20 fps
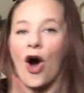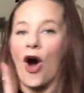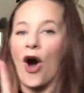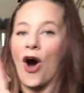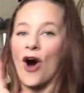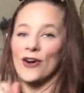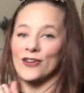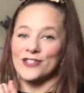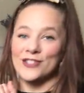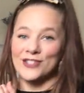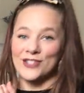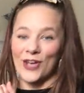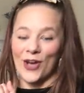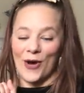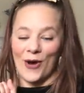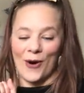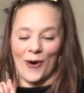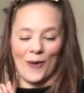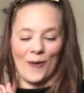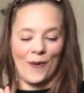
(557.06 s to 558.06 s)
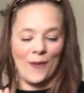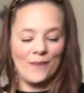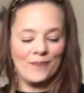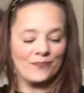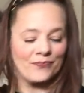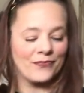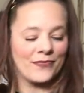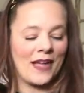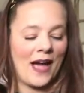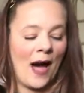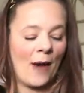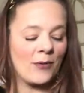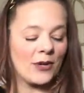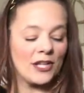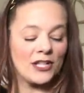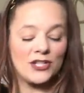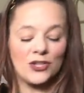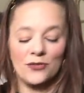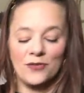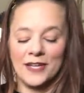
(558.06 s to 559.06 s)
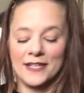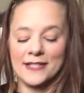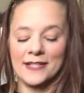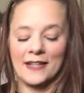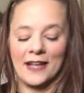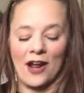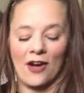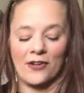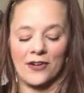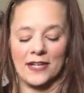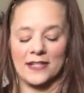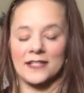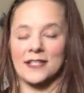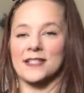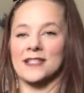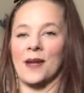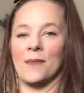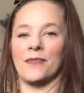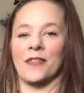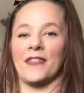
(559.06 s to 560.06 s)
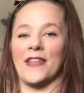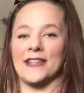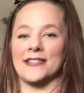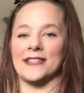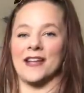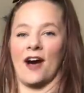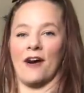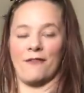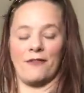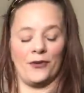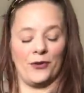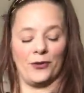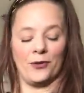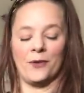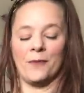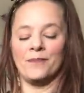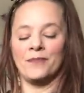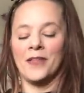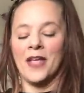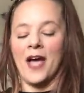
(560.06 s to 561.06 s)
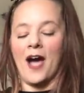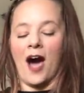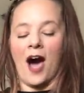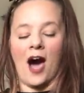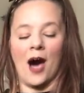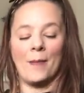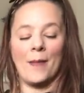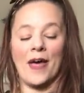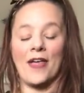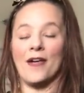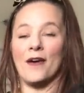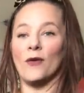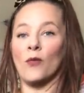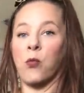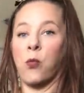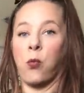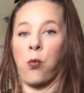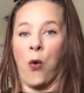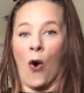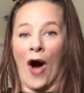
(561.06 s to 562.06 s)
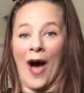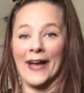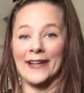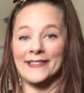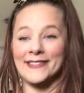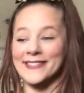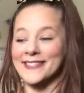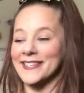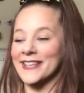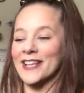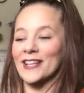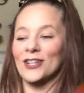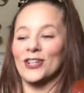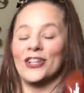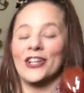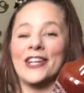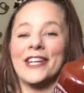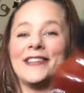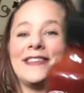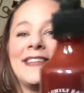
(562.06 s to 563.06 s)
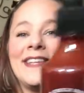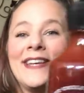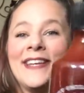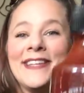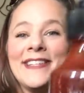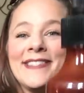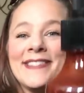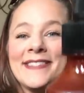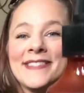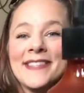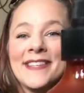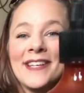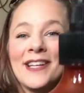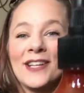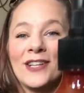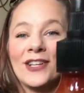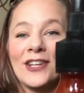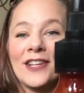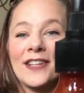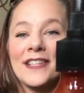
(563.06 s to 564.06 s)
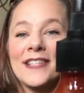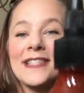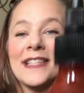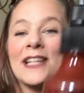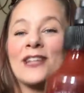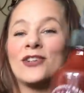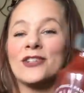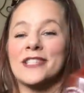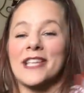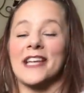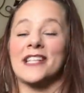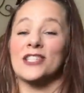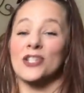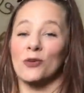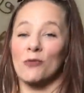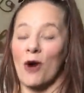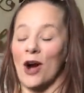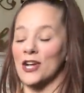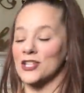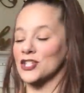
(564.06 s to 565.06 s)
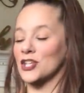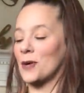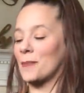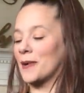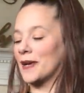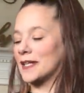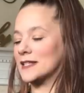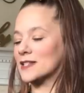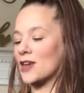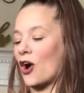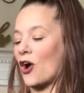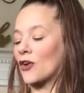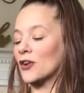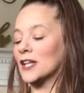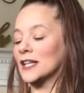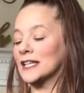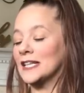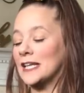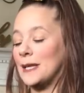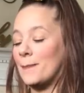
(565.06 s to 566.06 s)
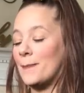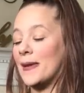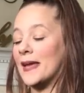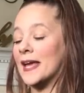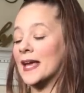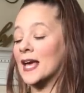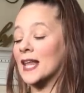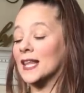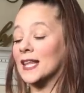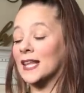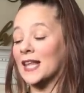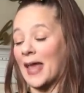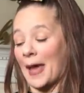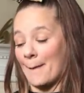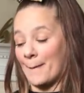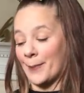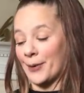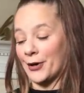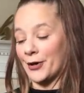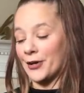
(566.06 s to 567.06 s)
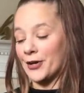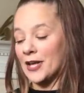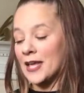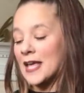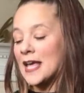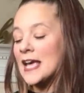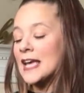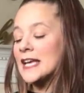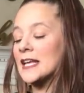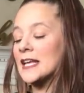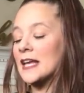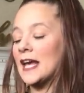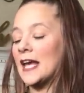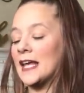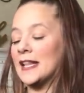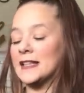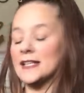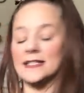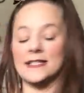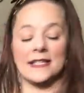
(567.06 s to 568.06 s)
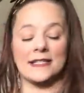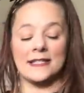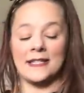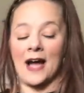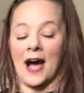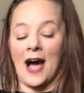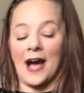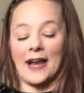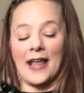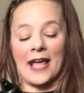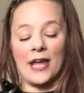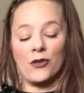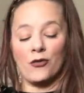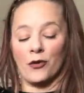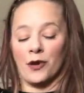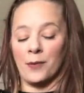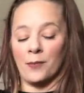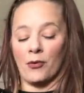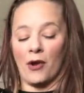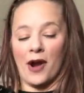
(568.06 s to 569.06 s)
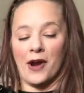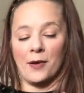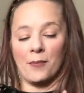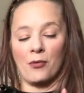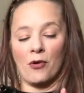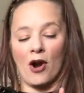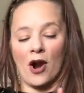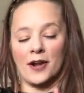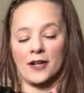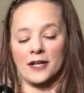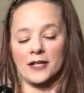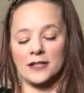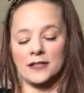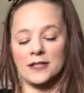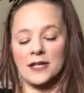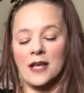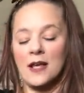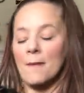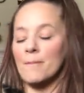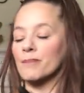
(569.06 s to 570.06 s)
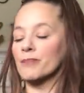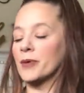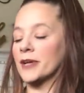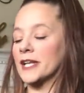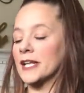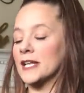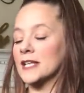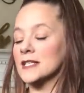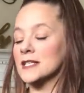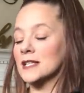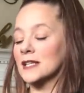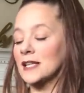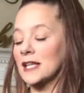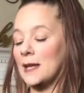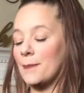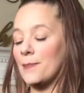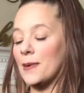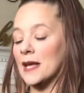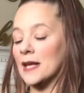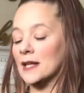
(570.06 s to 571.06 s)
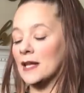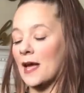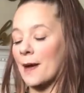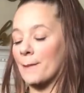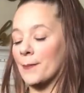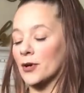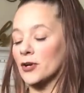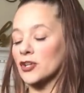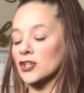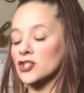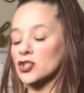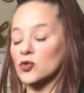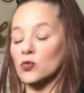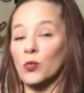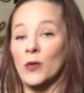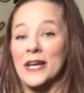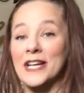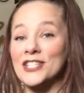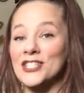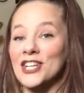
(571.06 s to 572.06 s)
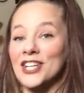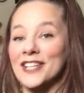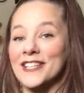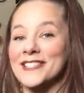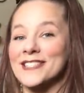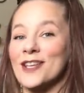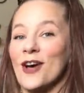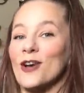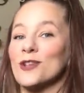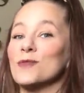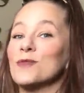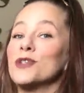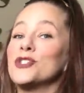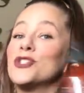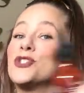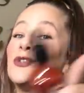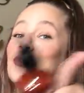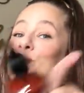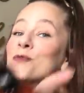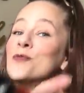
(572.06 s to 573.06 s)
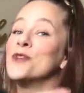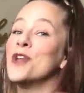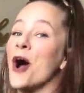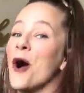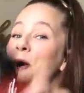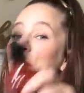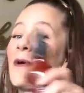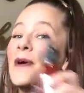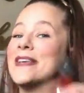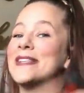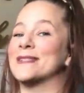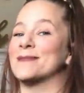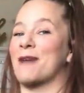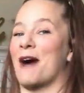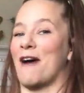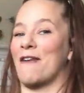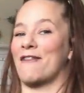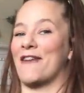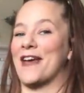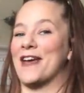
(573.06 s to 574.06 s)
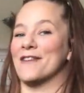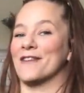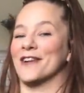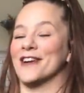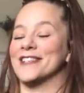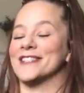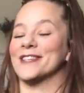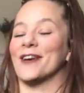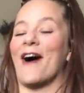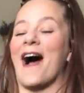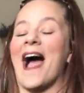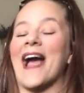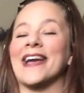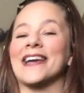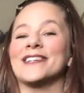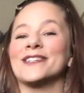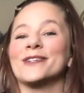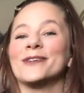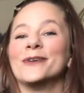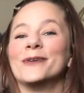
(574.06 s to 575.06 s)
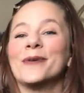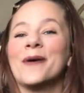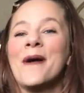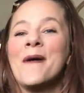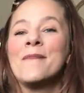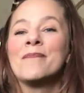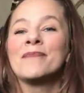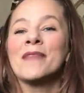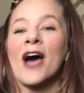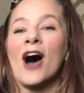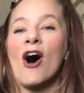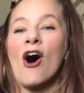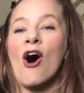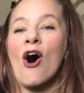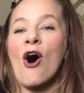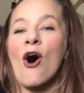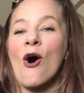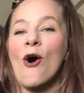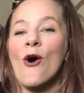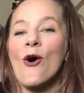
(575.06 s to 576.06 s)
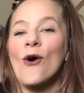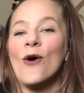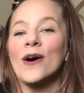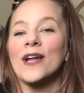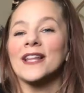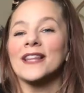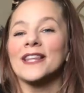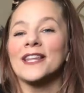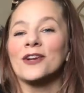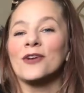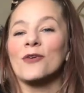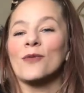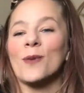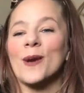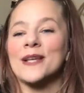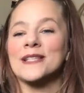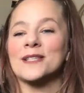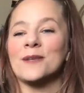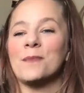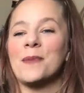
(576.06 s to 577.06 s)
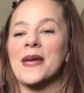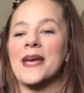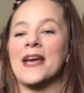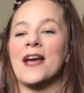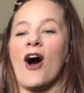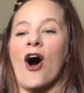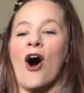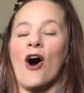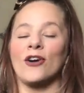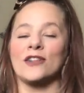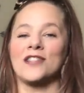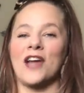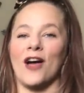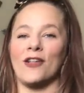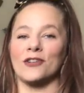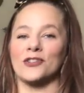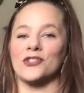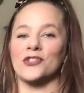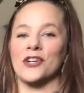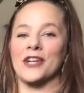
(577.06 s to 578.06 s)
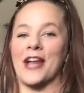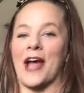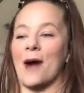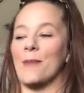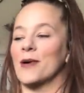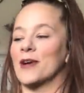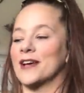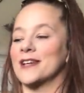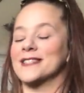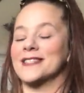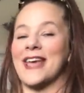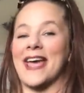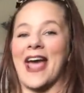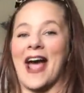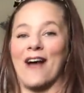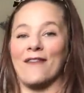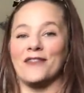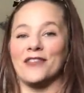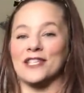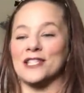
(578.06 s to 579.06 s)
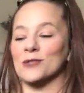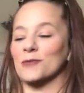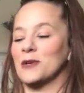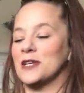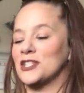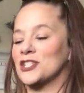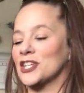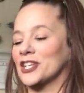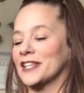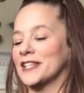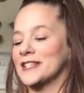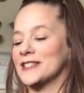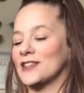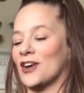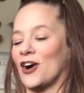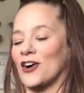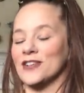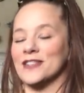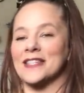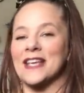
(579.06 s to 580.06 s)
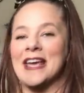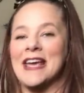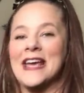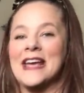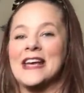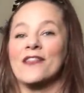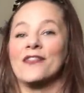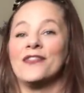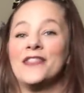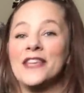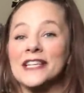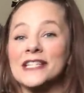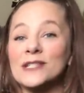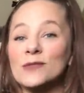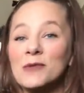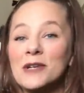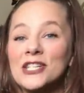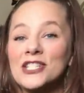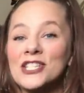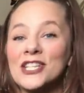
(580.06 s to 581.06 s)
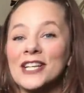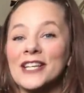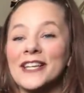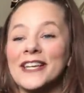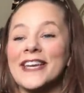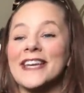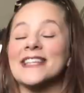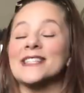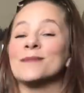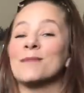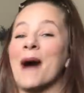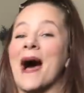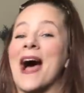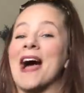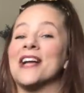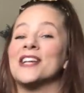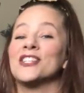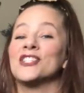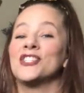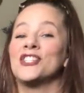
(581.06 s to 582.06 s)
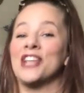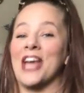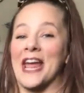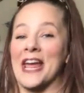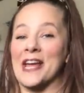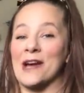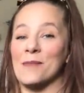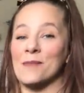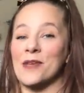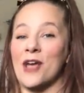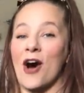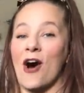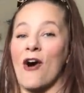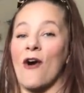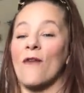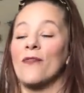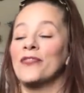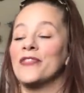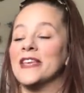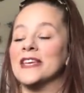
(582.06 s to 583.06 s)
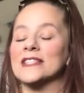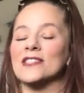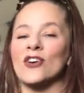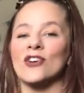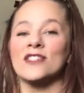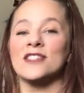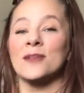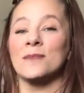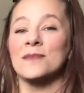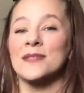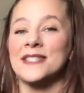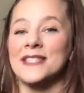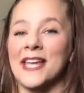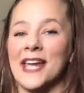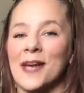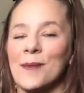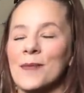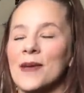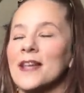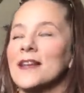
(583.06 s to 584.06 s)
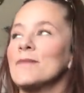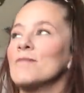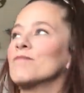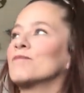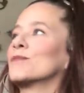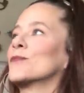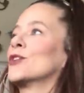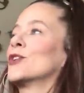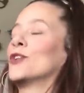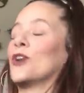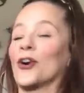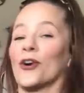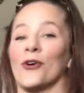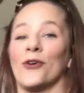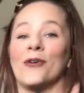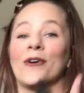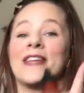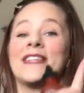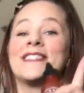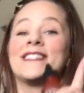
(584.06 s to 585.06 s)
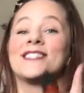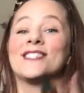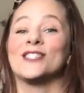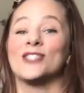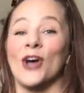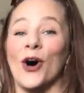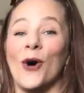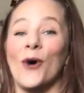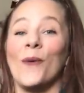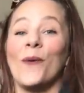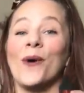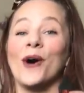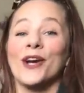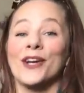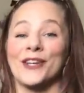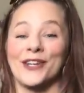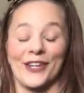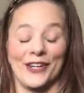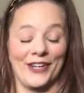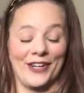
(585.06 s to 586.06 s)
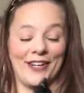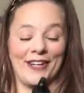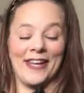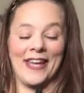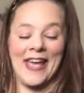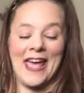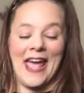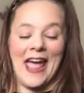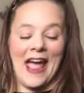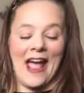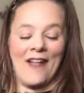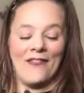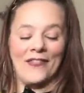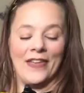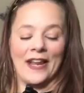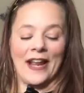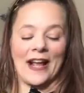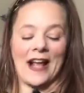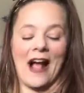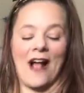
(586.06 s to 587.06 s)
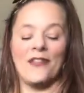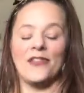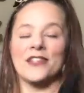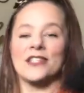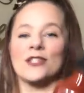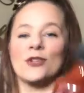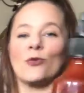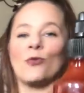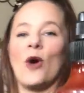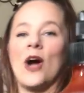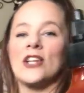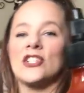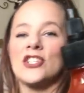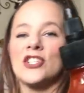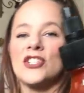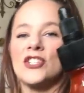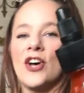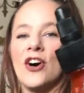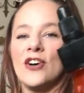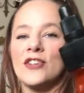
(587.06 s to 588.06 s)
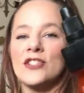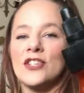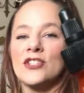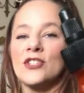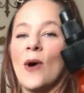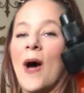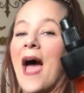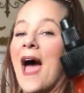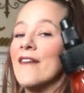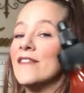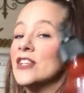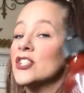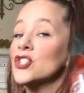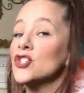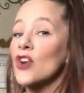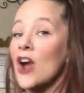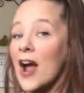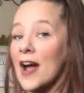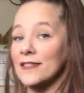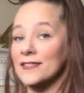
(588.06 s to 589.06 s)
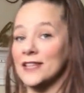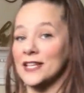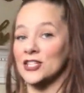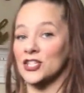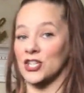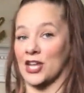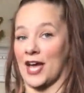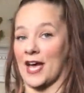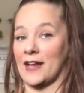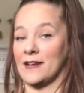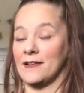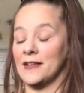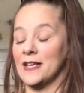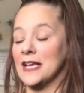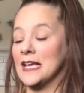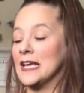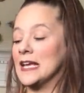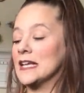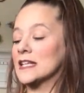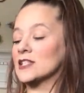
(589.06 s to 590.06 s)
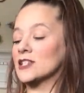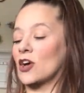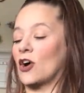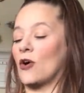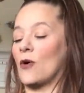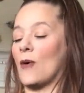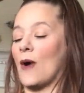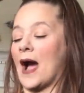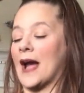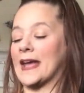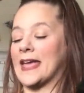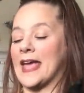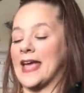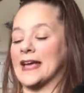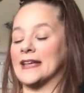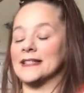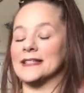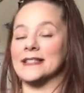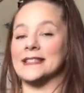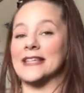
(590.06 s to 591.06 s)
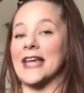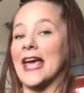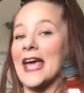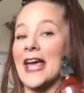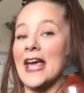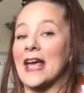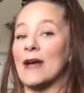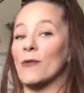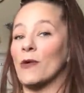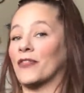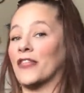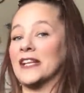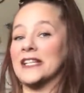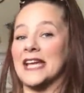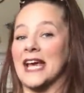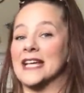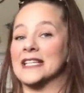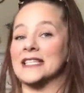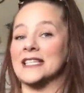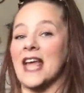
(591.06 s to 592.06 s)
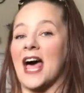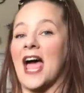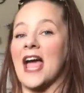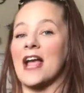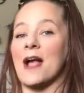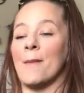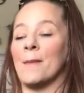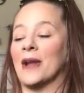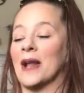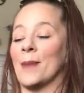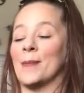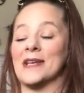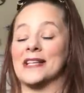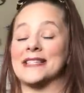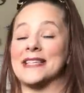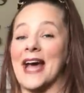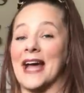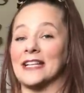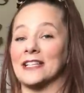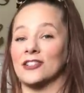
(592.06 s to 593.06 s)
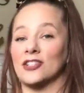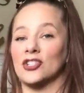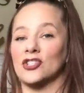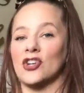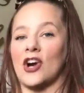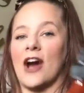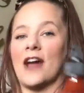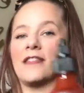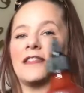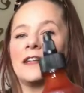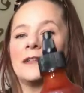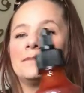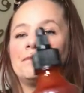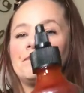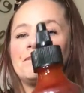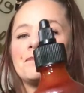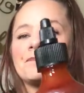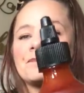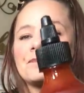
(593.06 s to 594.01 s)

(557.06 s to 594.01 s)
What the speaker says: Also, I'm gonna do this and then I'll get to something that's not food. What? Look at this. Look at this. It looks like Sriracha, but it's called Leaping Leopard. And this is not a Greenbrier product, but it is Leaping Leopard sweet chili sauce, which you know is my favorite. So I could do a whole little recipe all Dollar Tree now because they have this sweet chili sauce. This sweet chili is my jam, y'all. This on some salmon, girl, it's so good. And then I got the Sriracha sauce. So I haven't tried these yet. So I can't say what they taste like, but I'm excited to try them.